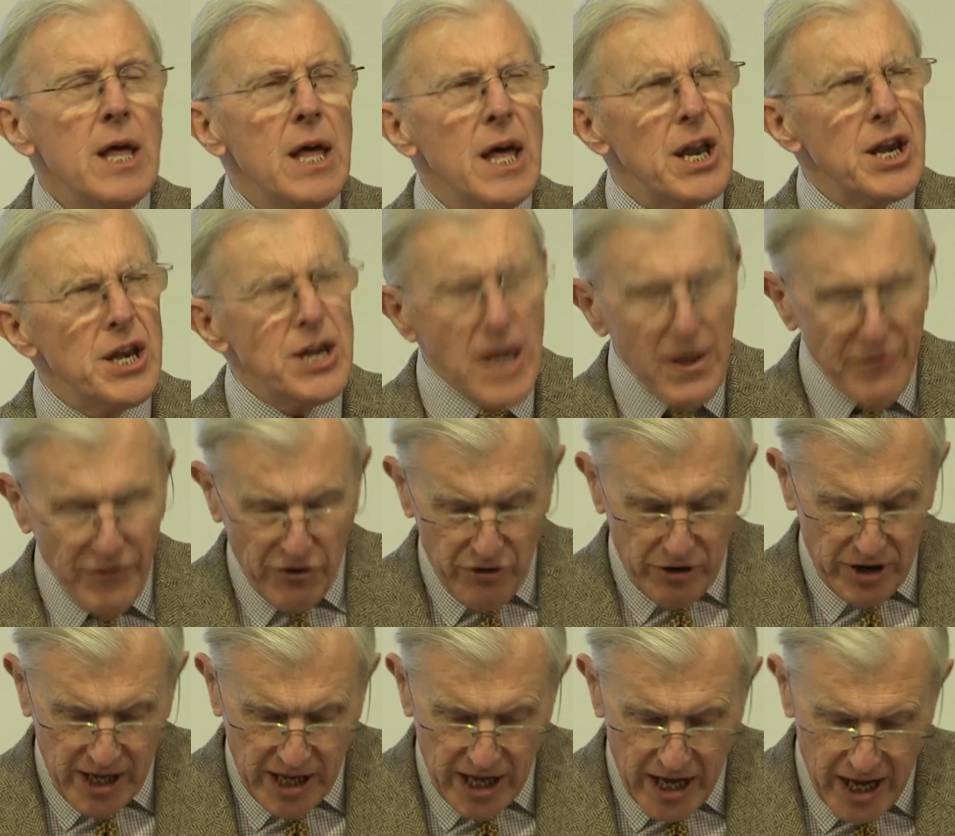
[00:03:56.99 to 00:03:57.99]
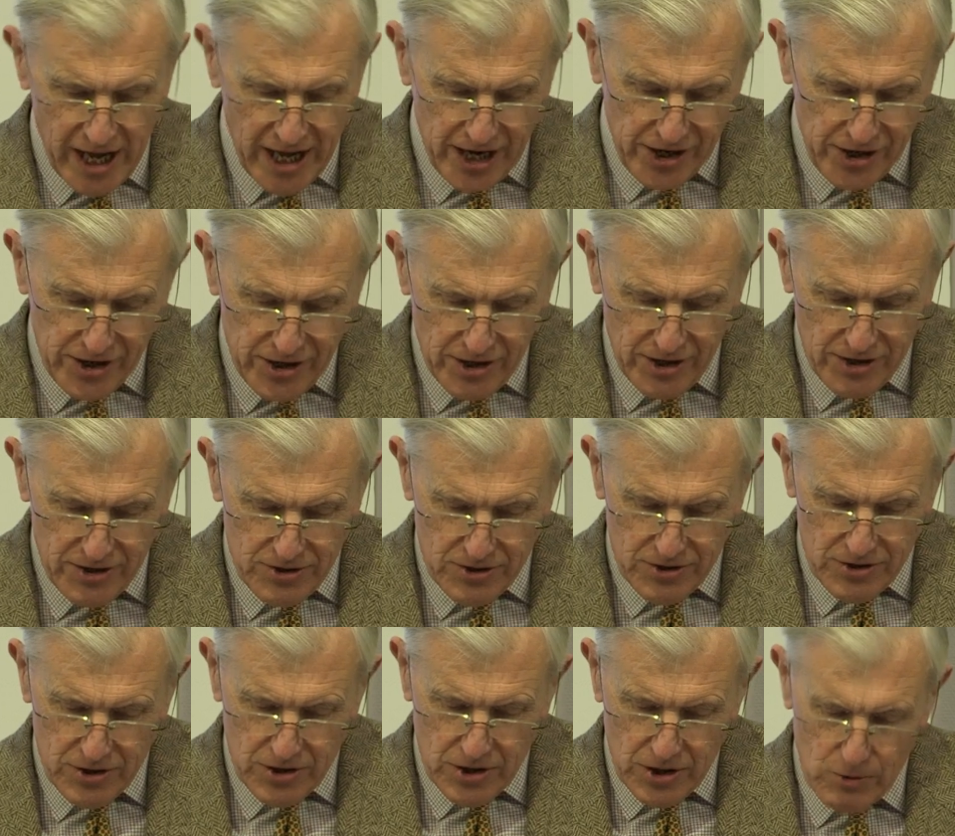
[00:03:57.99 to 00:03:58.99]
never again
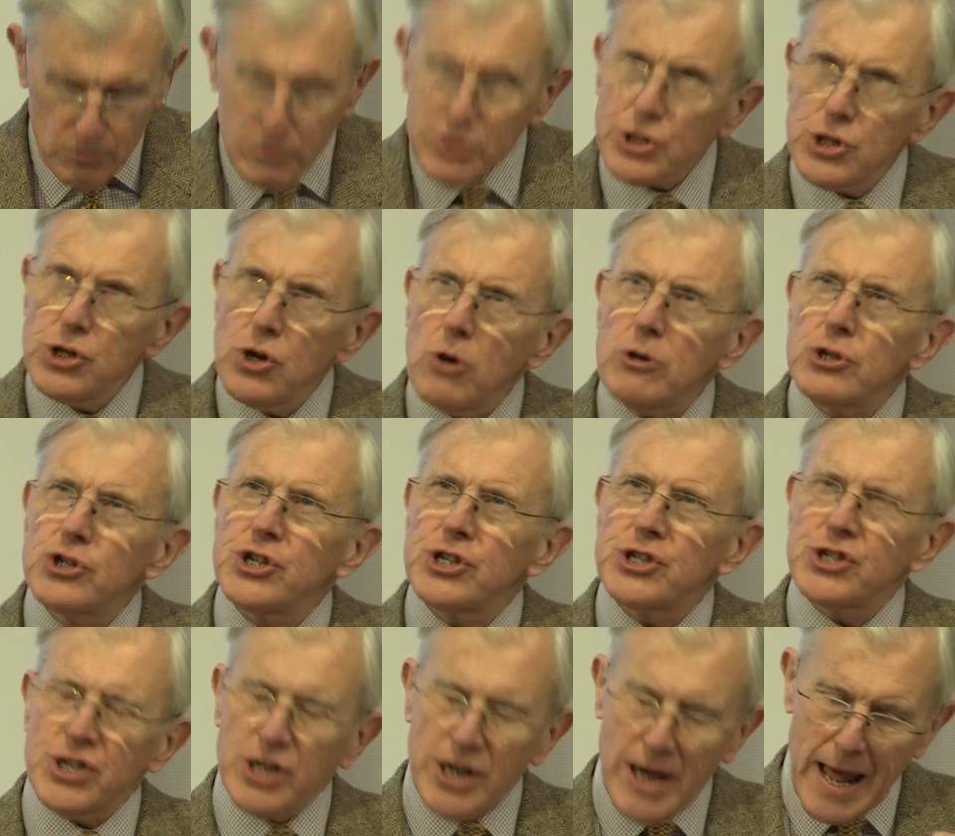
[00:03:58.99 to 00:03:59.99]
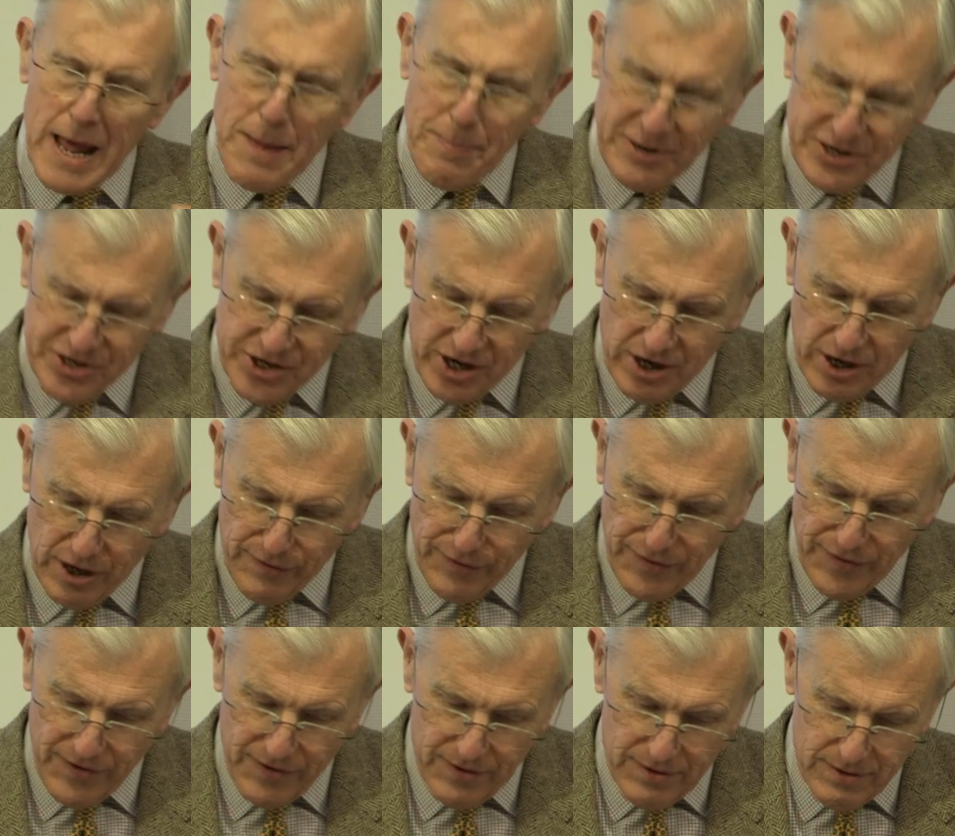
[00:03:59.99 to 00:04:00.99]
was not just an
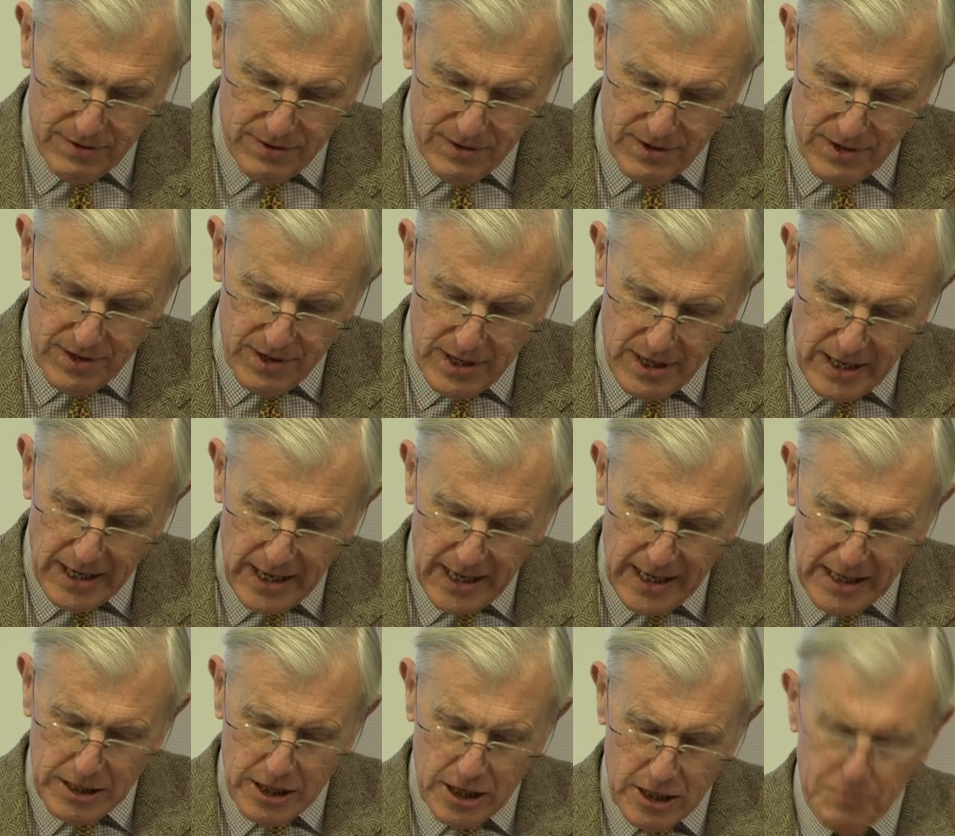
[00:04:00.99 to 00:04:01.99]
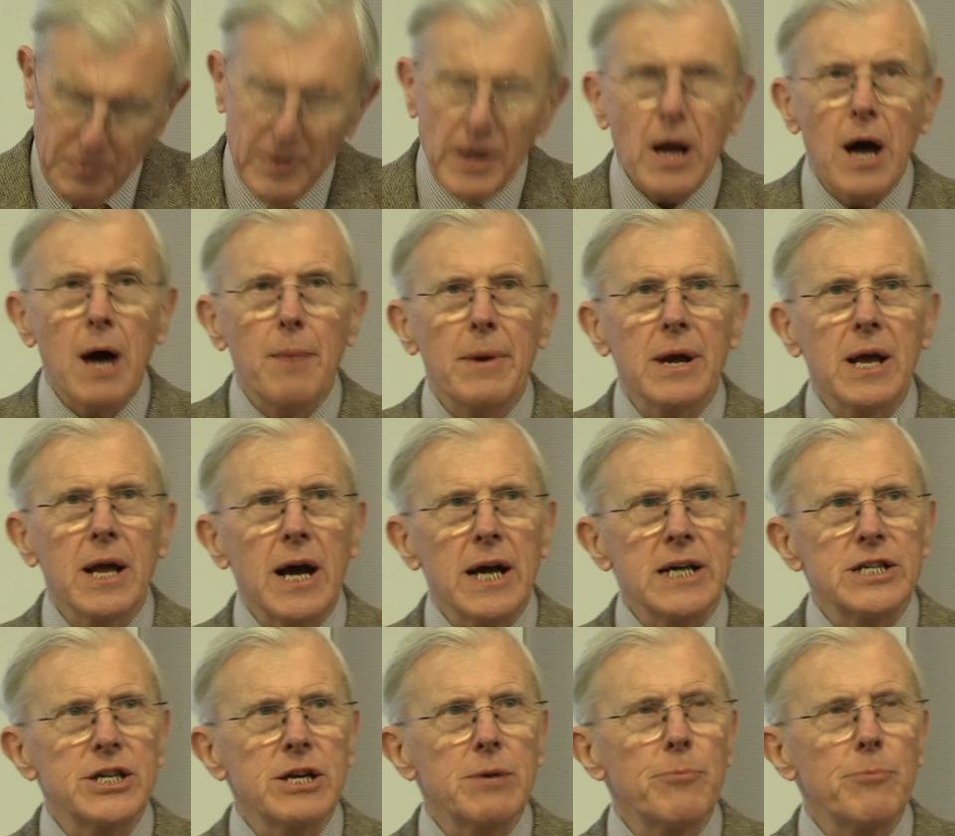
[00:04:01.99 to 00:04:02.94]
epitaph, it had become a guiding